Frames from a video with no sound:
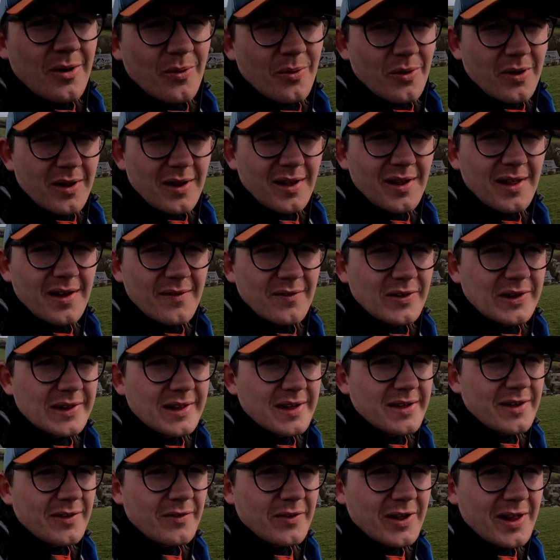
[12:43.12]
what a lovely
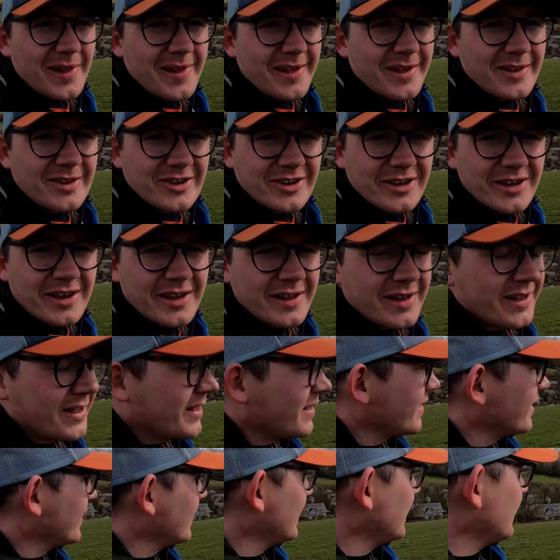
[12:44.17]
little village.
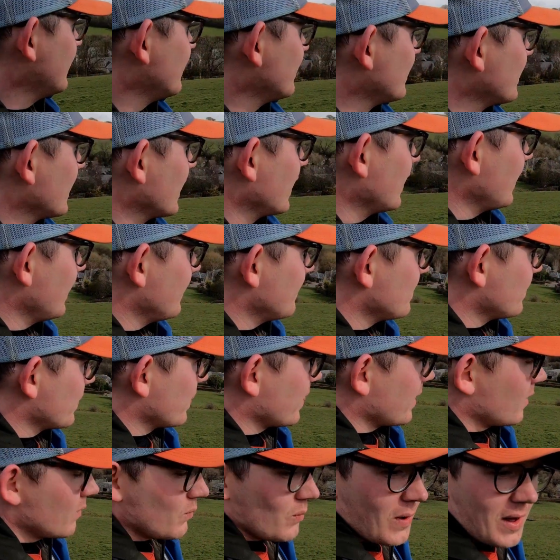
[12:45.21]

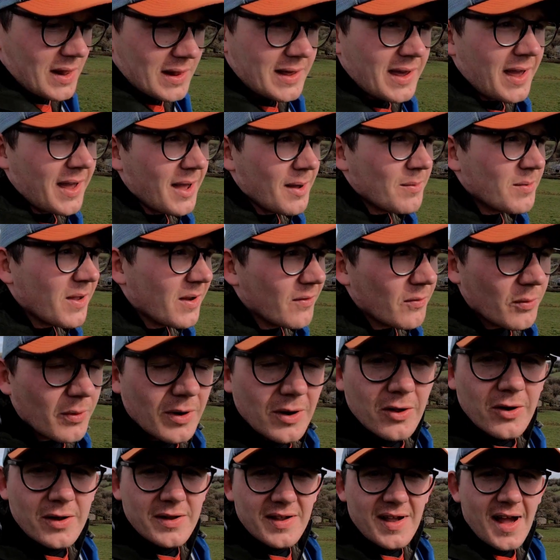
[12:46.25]
It's well kept,
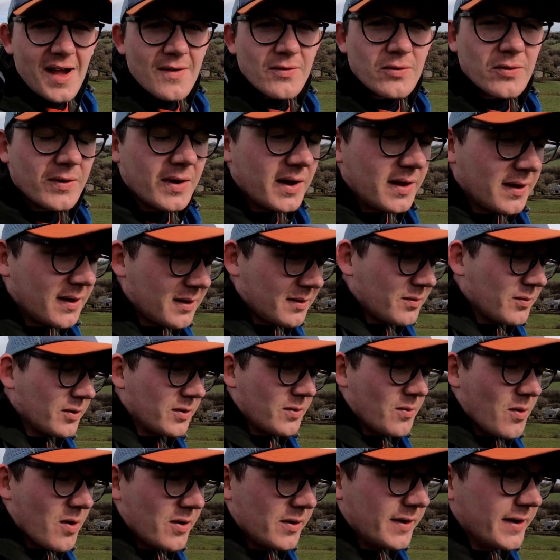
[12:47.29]
everyone looks after it, and that's what
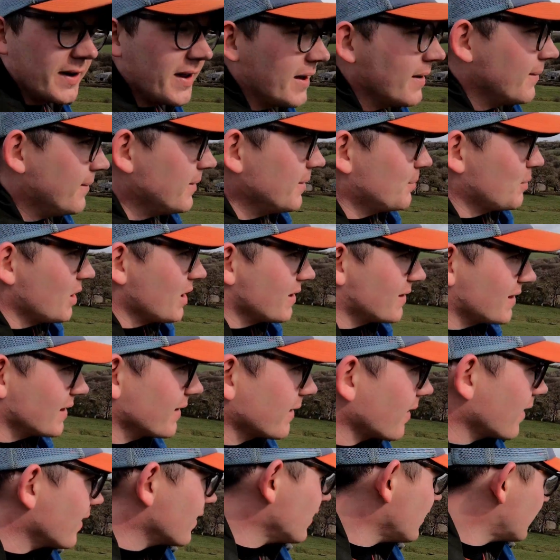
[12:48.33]
you want in a place
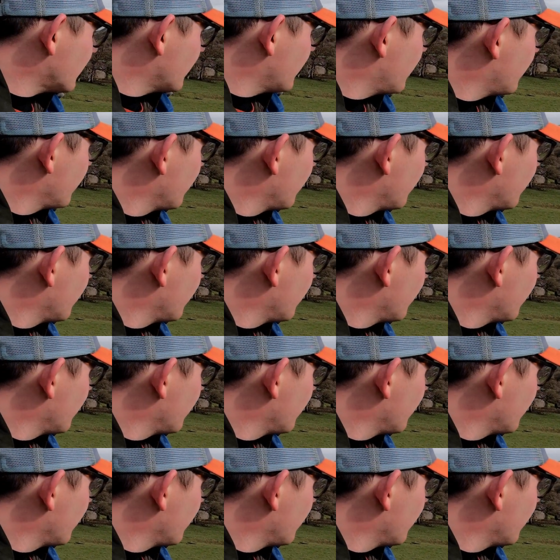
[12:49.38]
like this.